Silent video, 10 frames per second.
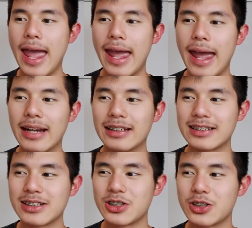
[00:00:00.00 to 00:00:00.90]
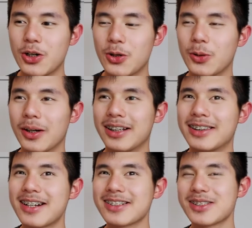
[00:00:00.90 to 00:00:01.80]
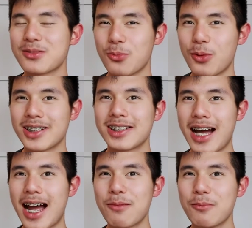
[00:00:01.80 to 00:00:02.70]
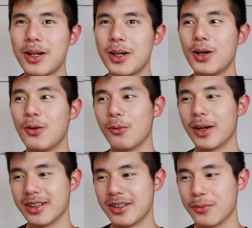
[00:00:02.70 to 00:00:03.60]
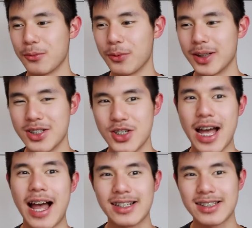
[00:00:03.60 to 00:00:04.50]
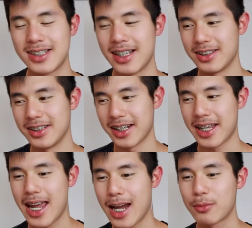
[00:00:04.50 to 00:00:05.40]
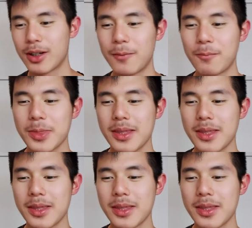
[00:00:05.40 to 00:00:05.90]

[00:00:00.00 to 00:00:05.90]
And so there's this one time when Jack said to the camera